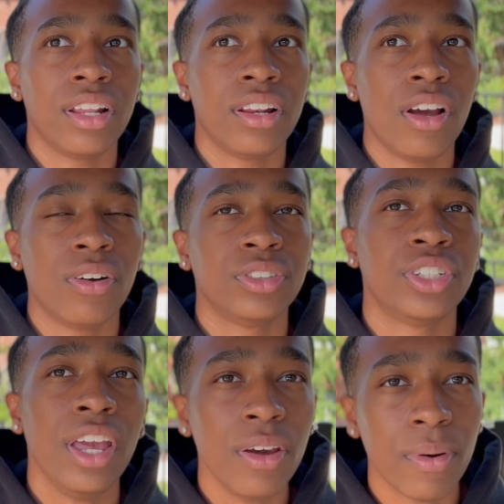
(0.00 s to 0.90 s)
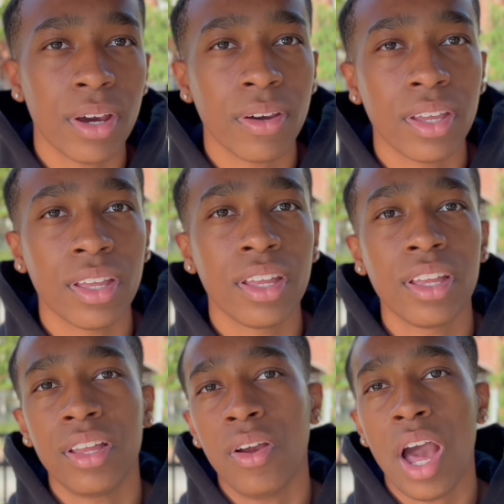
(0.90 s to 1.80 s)
No, January,
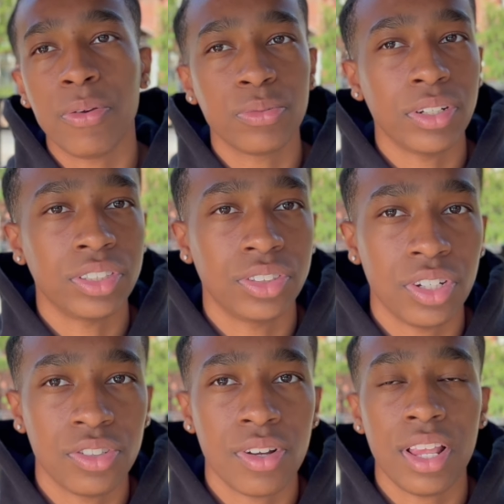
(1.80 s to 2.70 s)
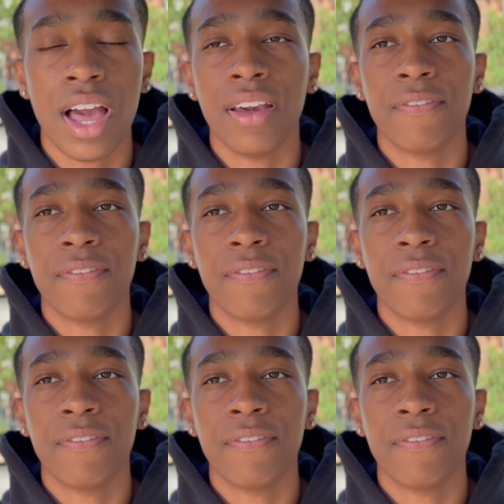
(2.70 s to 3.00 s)
I was watching church online.